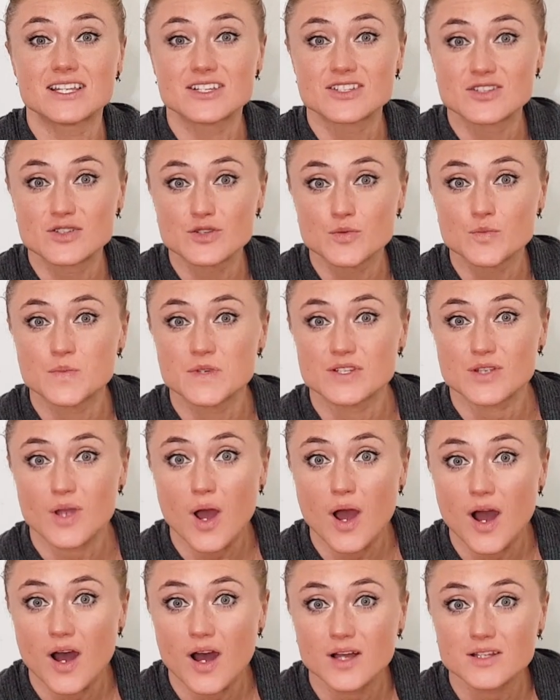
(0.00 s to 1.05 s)
the soup is
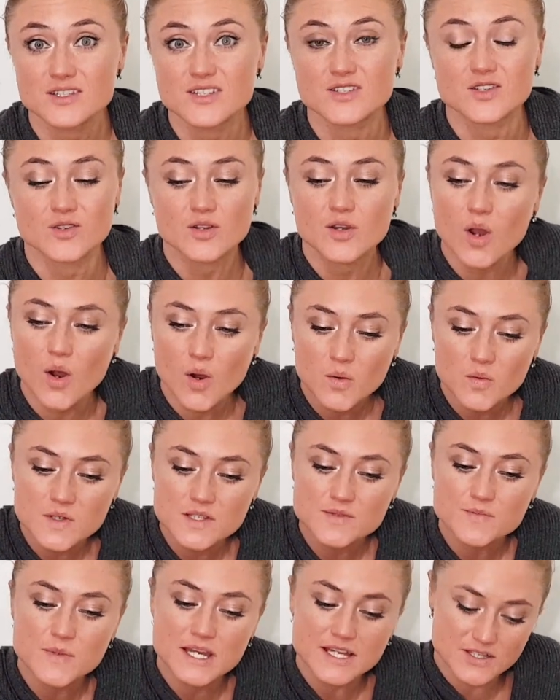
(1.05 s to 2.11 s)
hot, so it
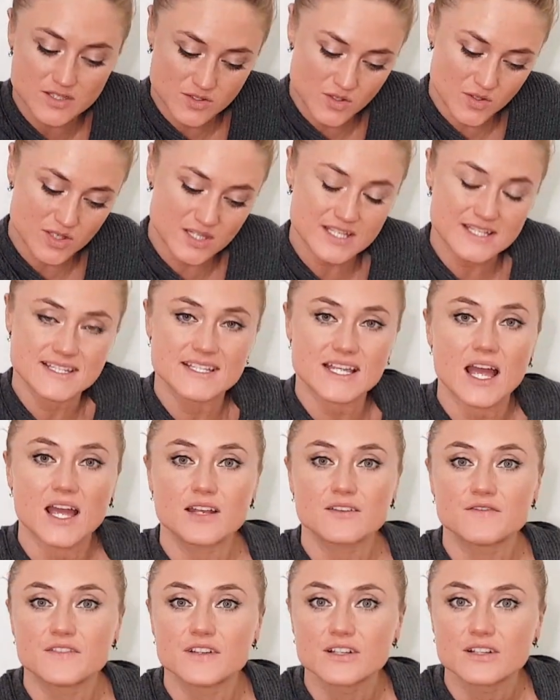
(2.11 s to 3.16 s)
always makes your
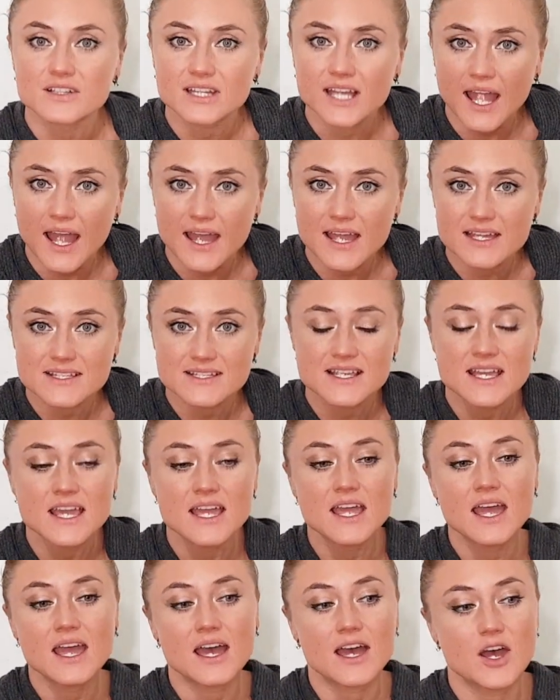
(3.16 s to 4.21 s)
inside feel nice.
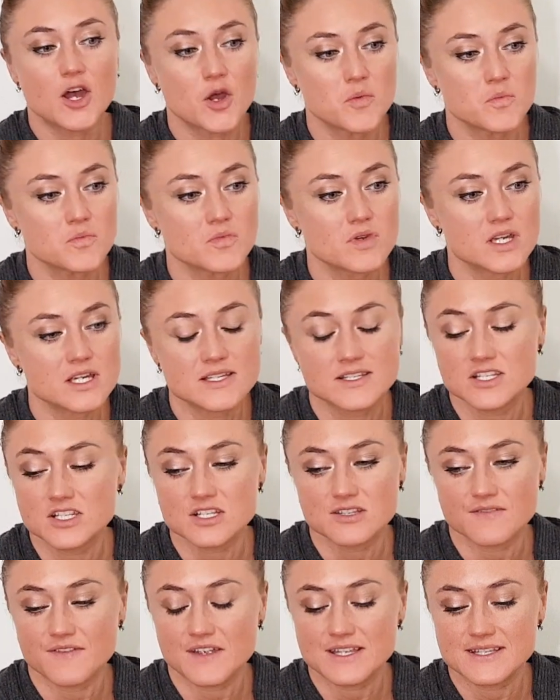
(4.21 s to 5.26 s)
It's
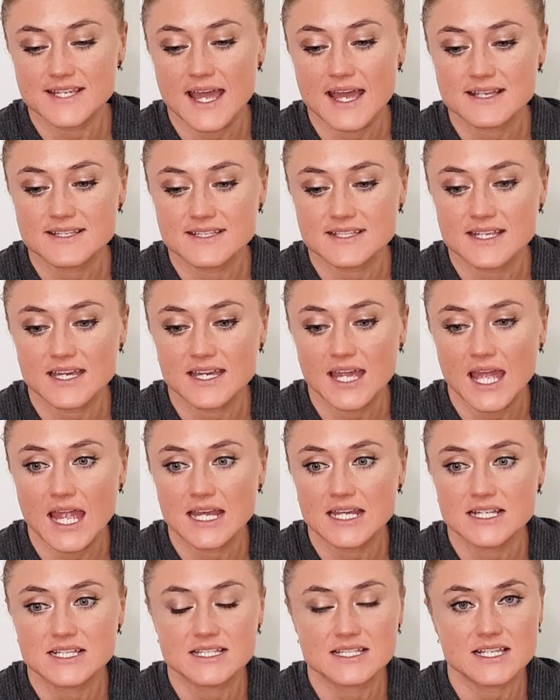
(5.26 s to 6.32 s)
just fantastic,
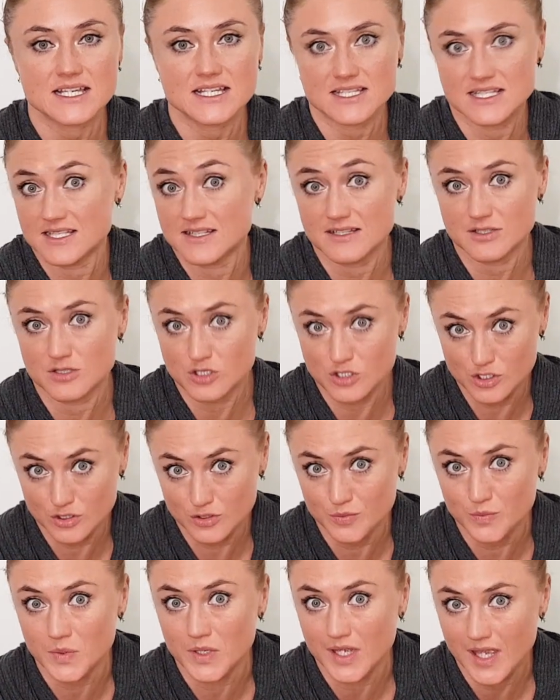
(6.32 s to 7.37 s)
and it's
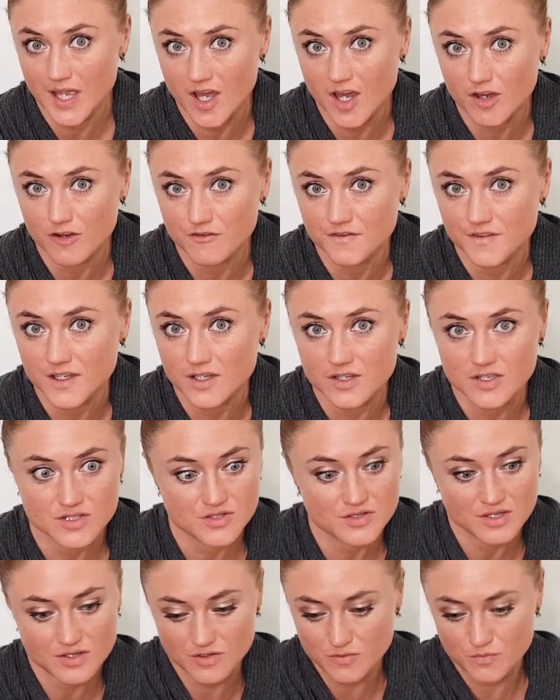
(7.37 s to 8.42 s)
super healthy
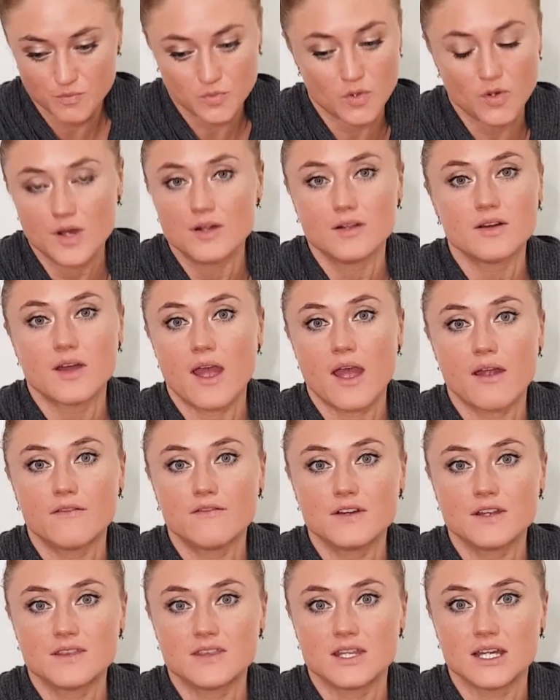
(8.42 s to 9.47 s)
because you boil
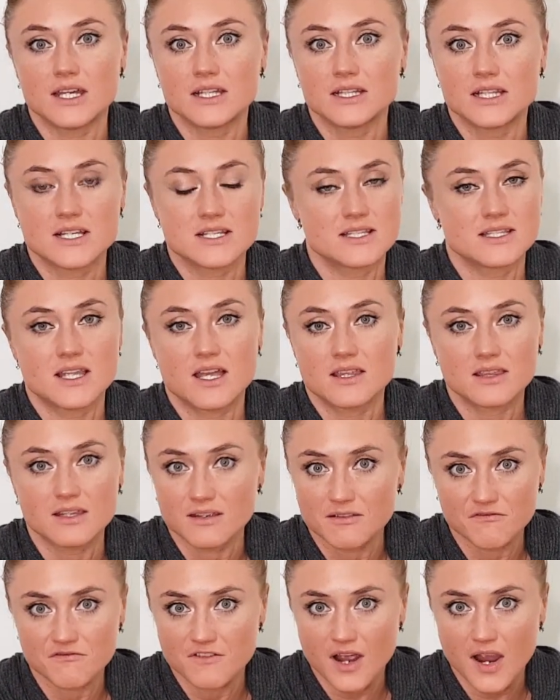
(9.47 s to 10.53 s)
everything. There's
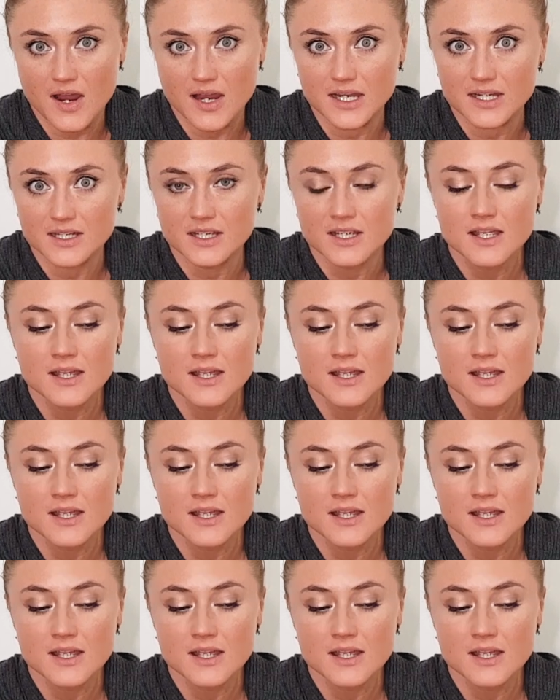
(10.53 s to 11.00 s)
nothing fried.